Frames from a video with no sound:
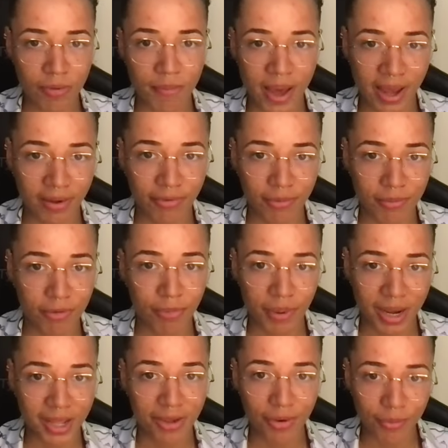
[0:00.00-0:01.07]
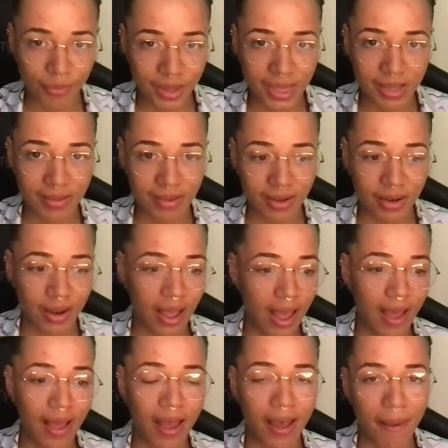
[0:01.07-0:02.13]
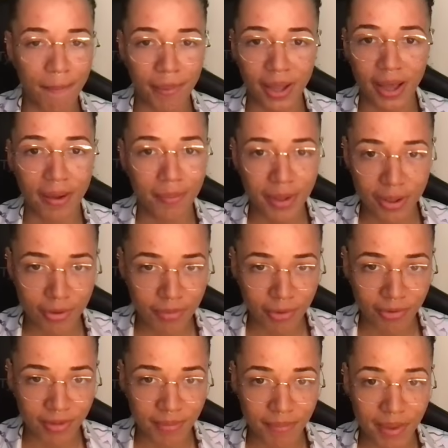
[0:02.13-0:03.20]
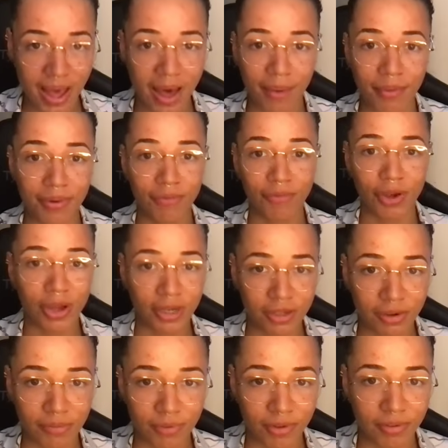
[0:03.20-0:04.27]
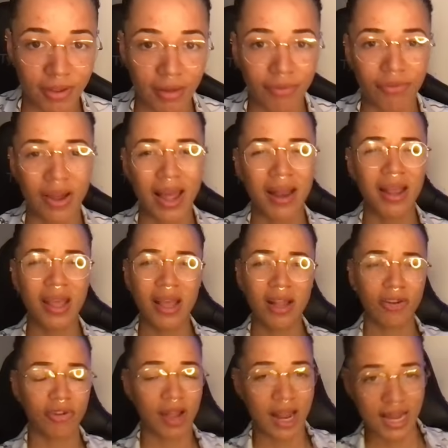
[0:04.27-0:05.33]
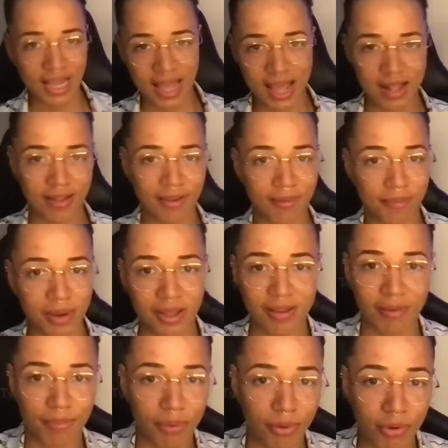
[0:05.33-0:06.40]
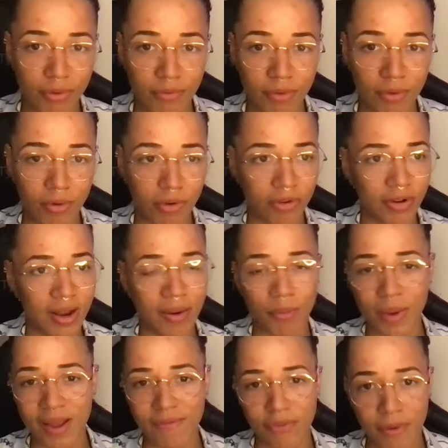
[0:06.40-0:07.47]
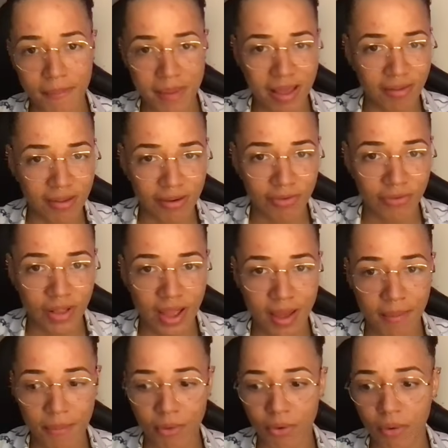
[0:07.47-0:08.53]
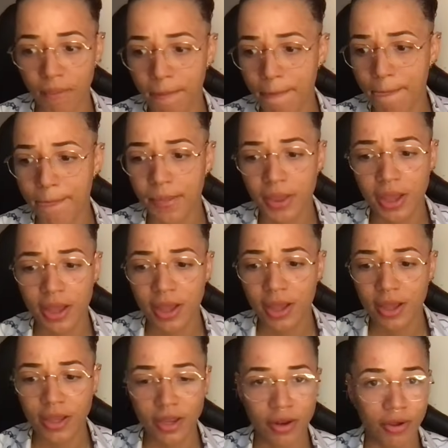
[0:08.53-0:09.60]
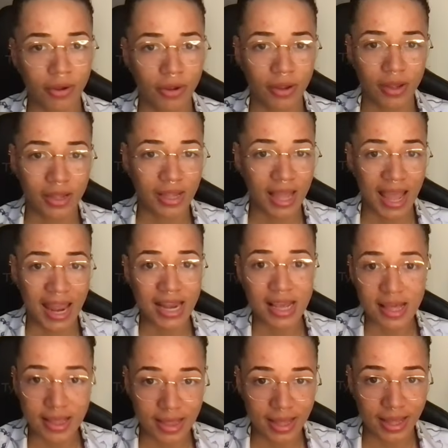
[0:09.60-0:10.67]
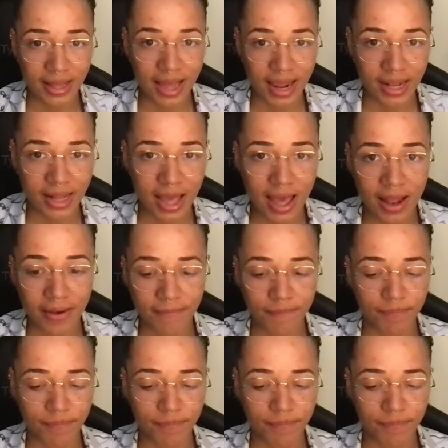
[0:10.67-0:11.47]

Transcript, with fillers: you back from spreading your wings and and becoming your most empowered version of yourself right trying to gain somebody's approval or trying to wait for a message for them or you know anything like that